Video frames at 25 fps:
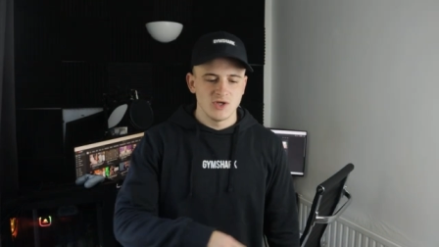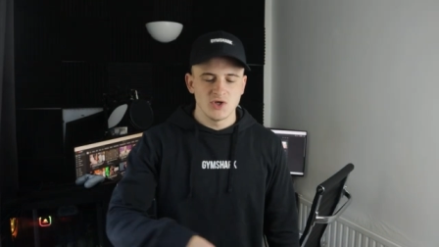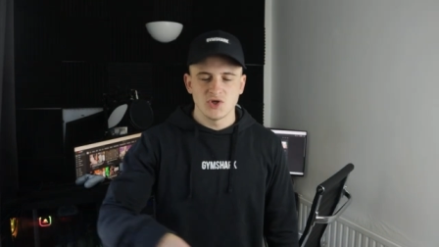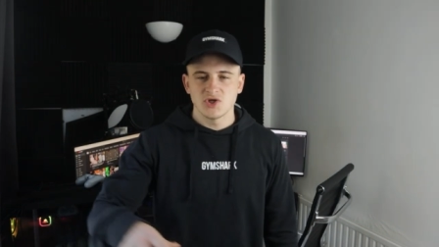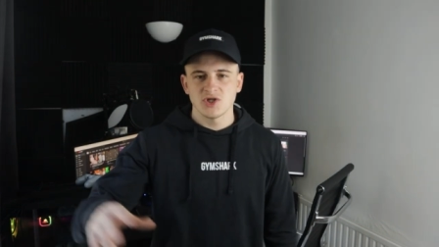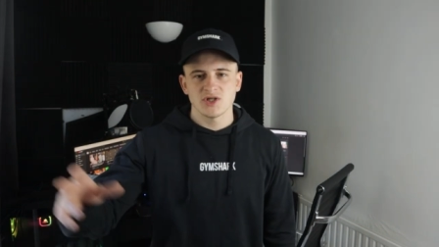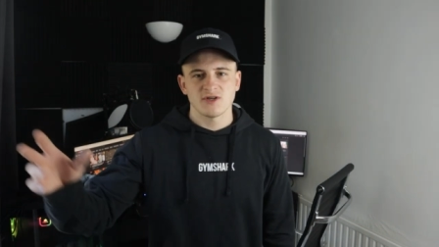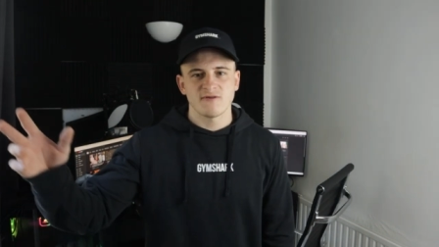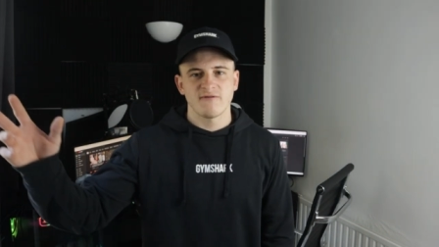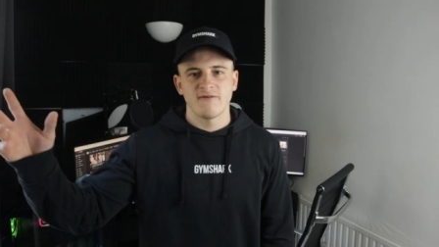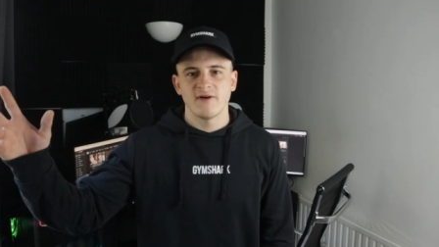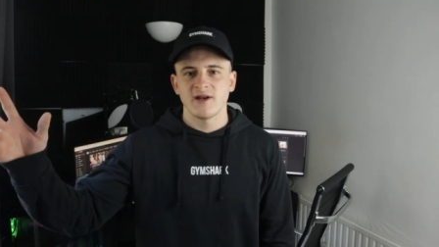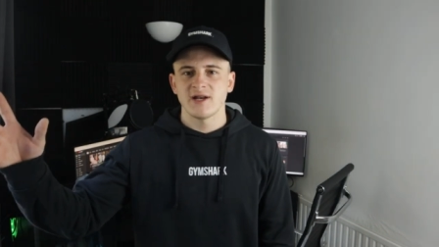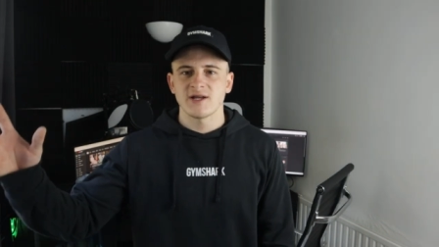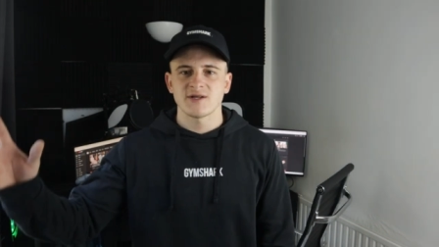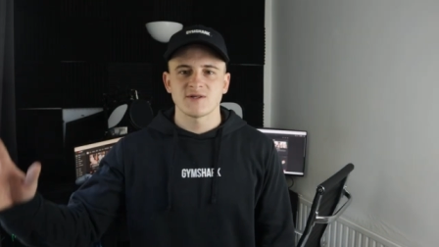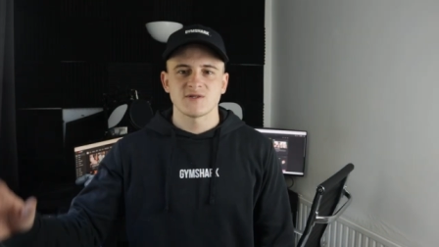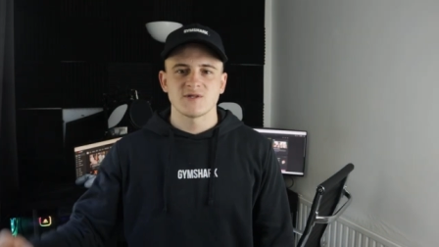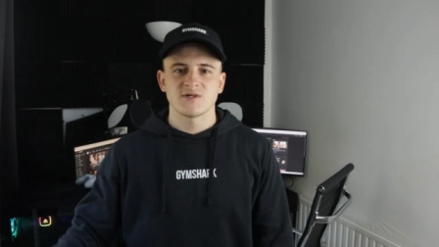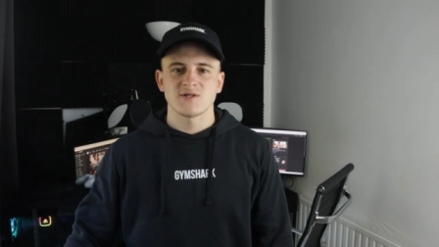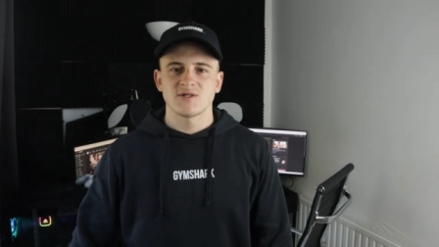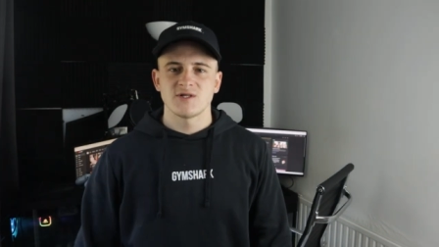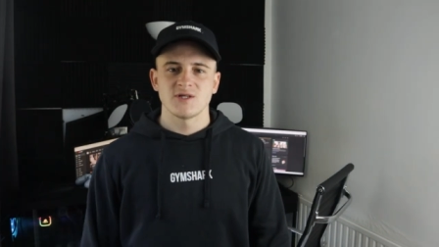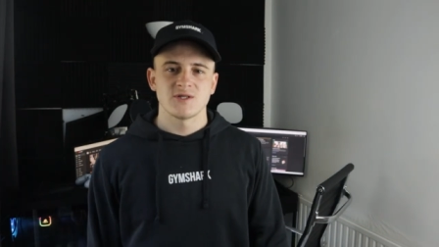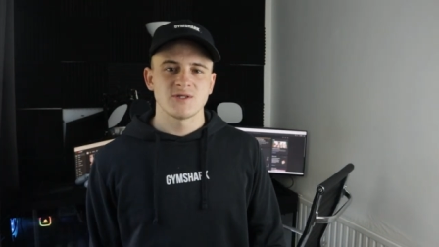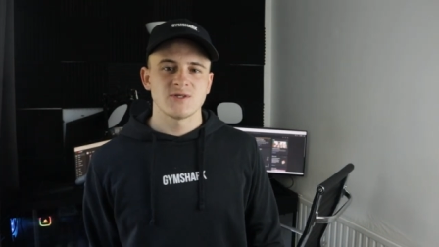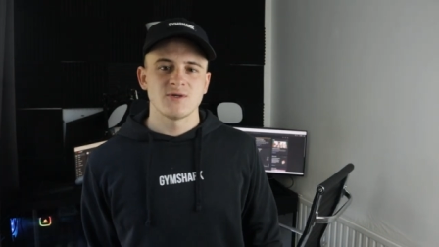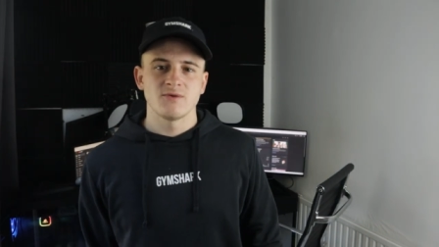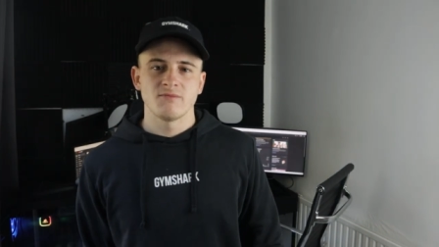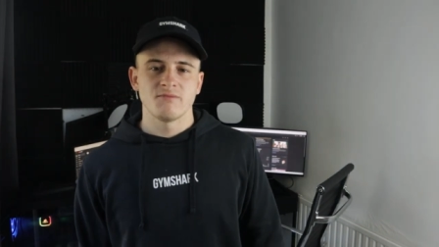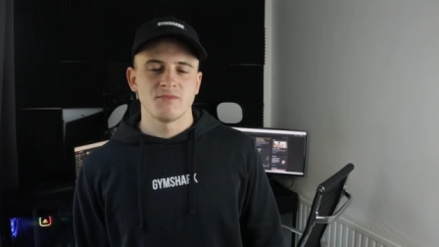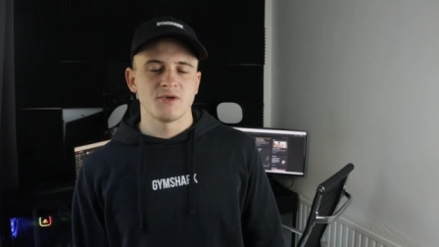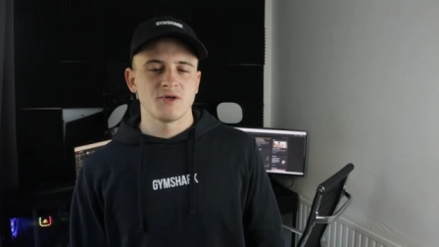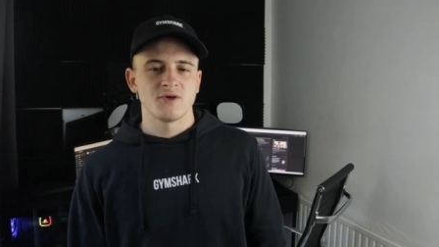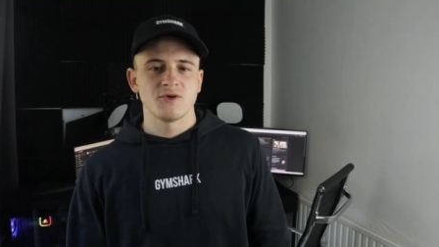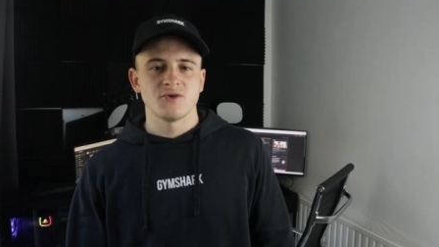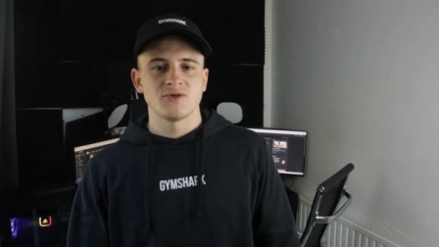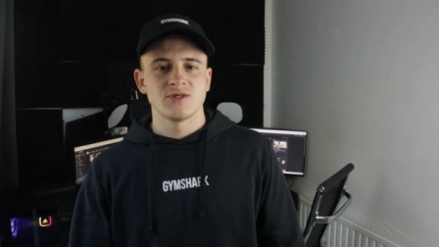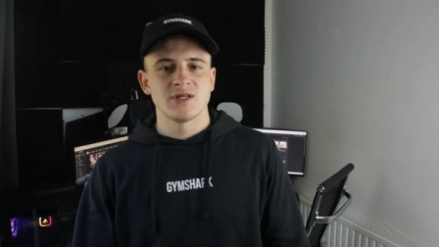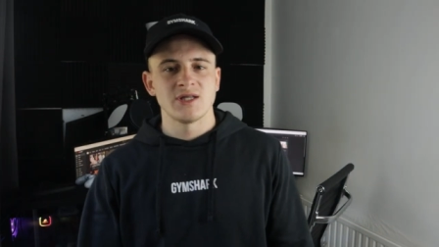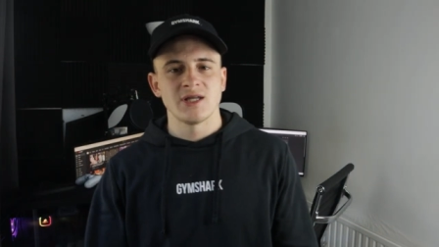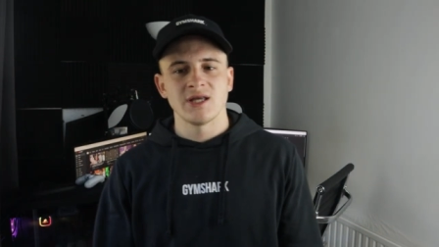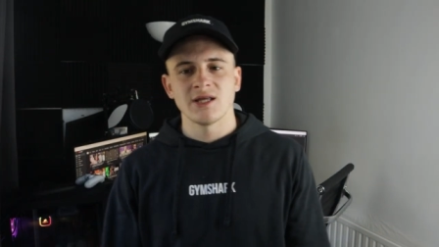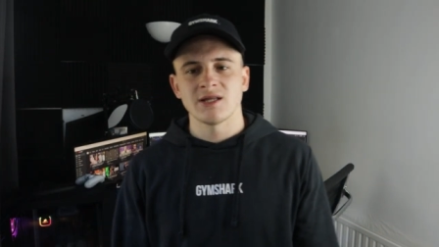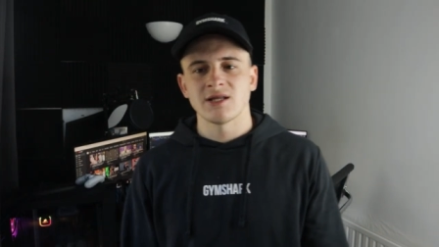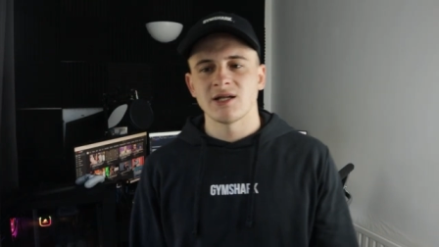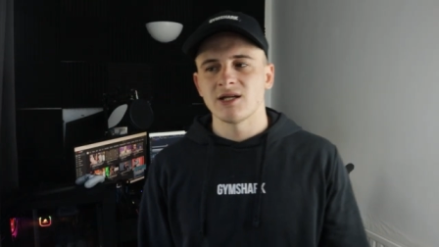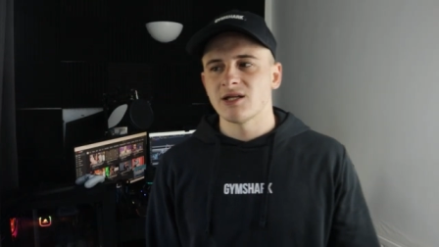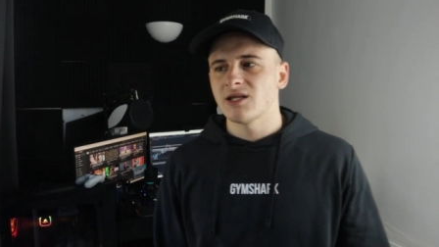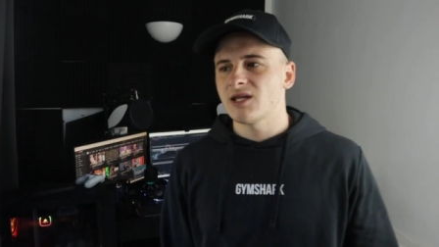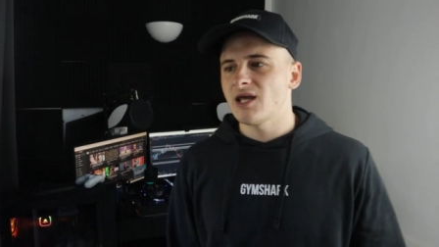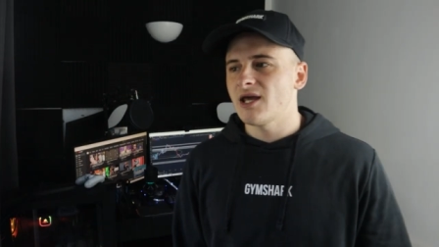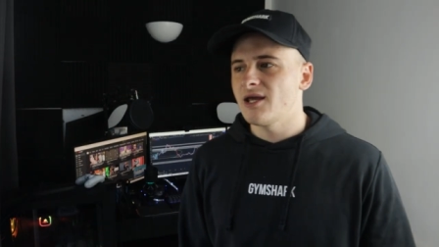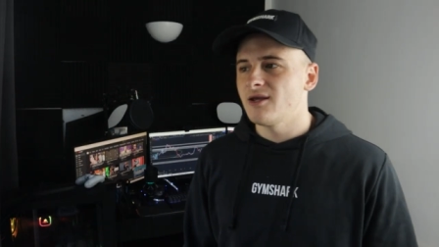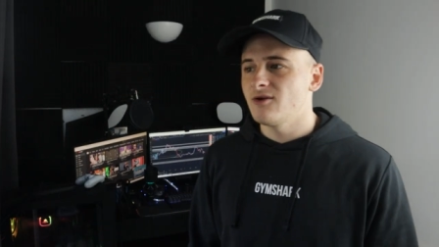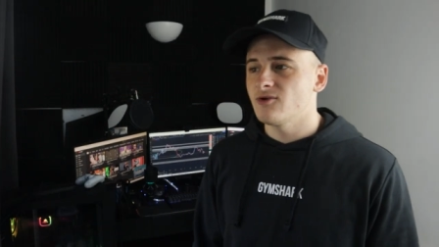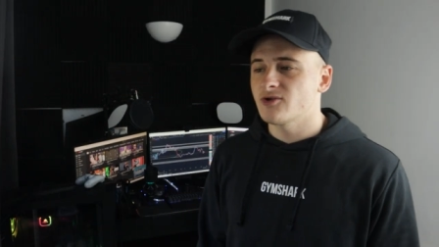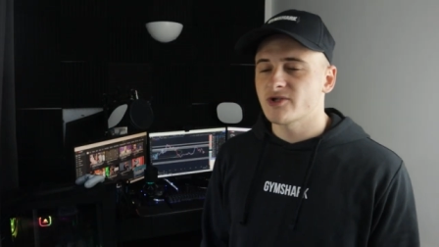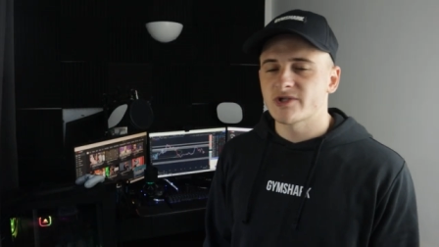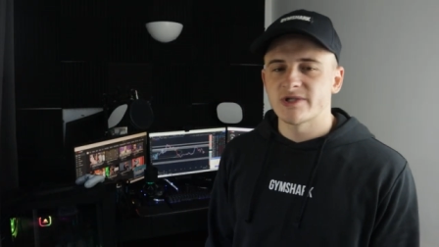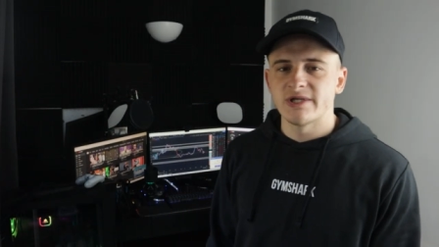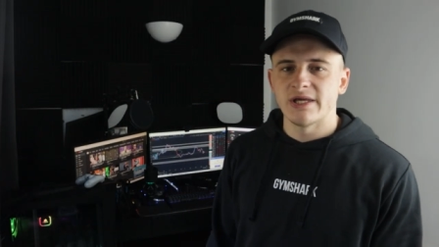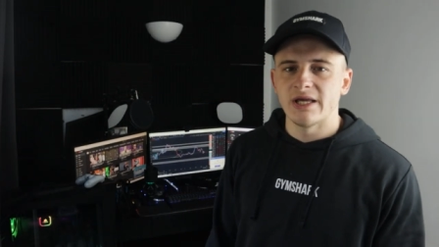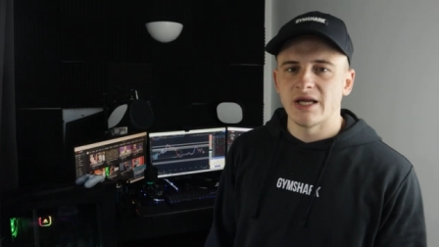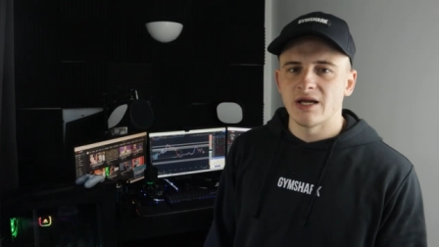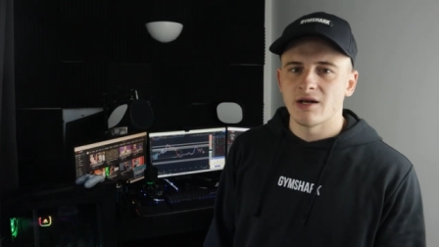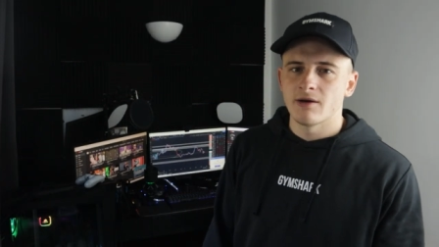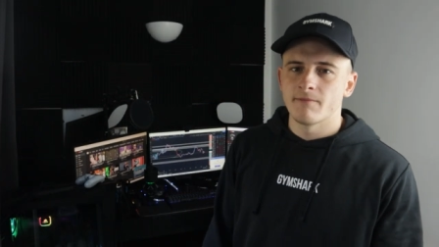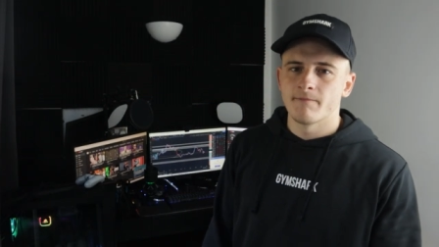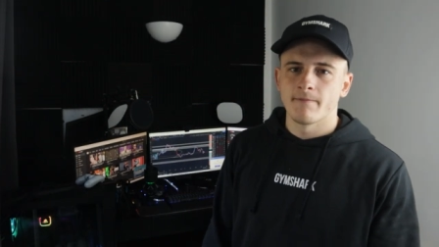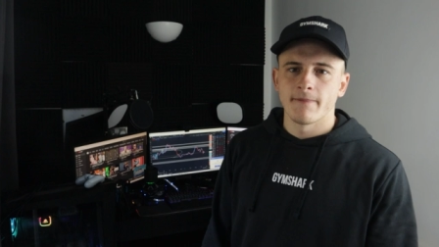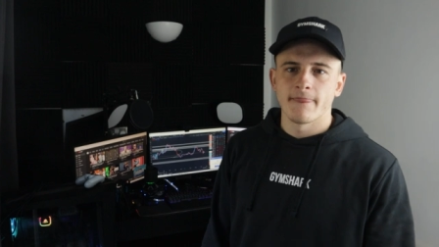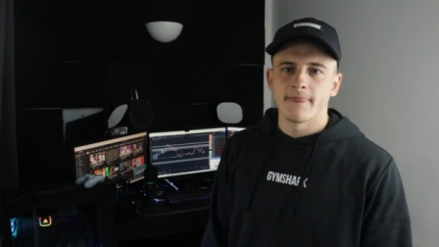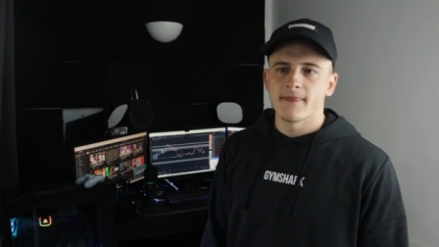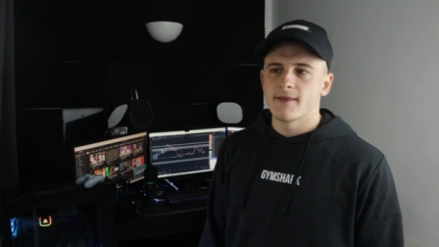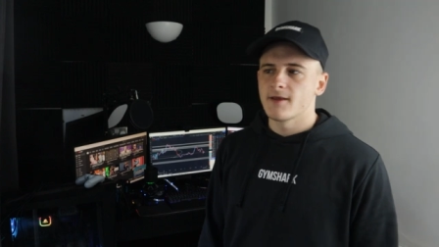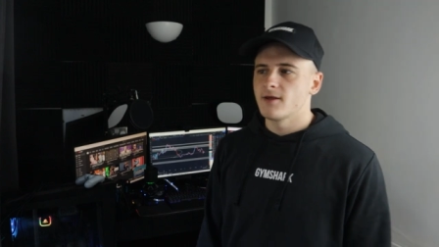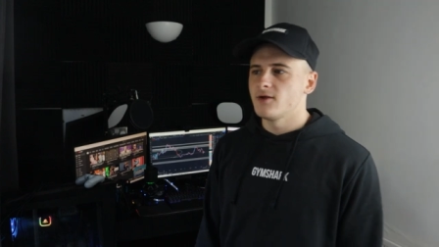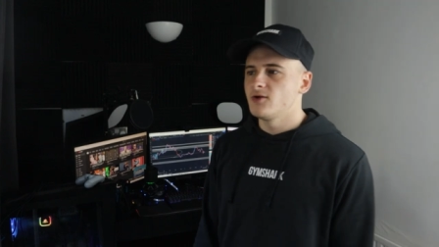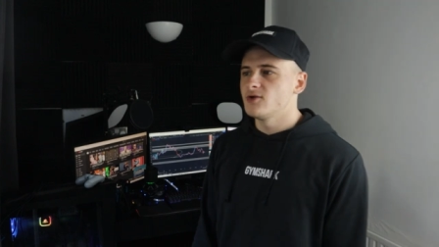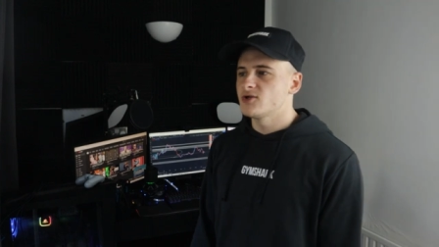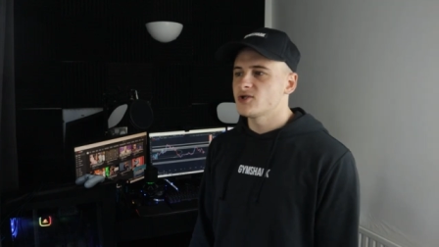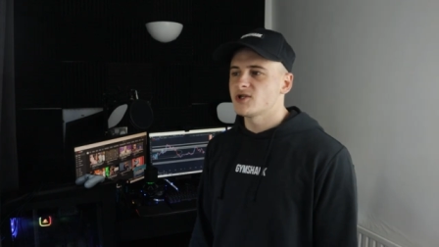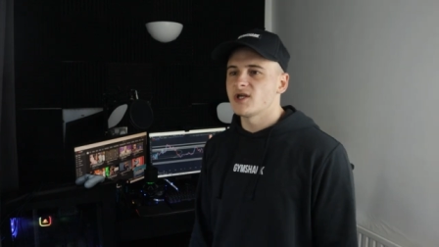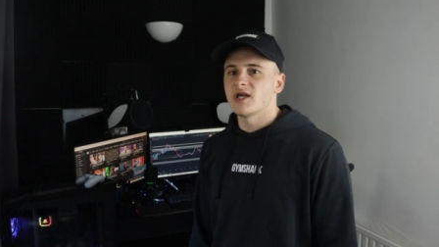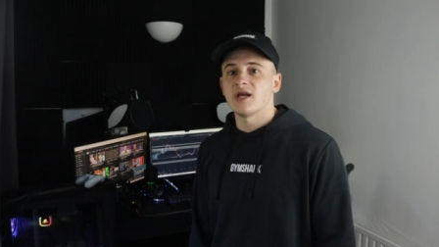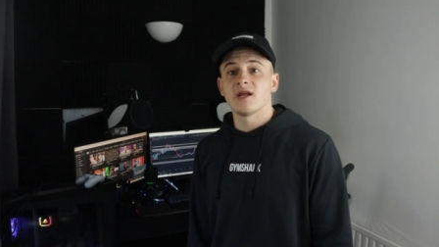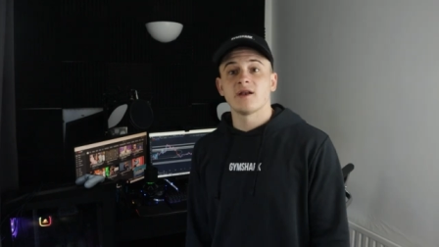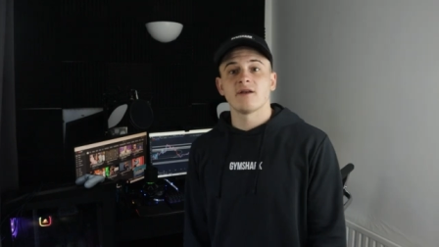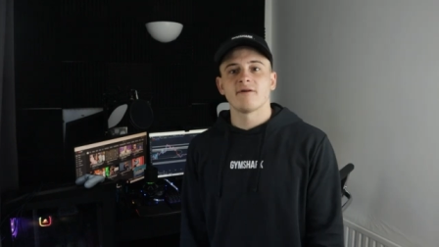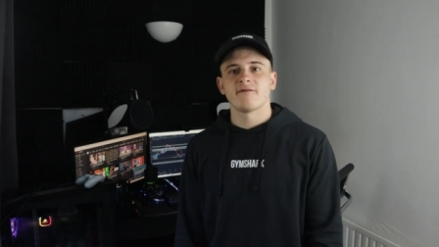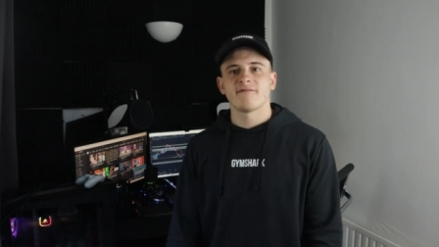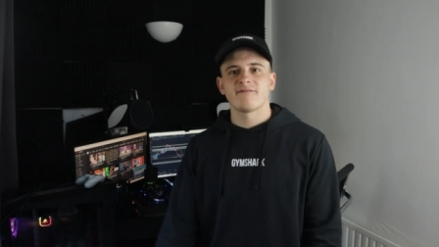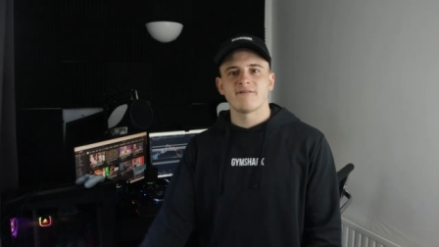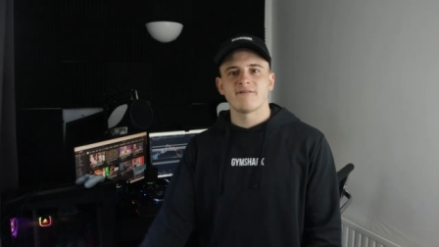you just finesse the system because in the end of the day you're seeing you're seeing the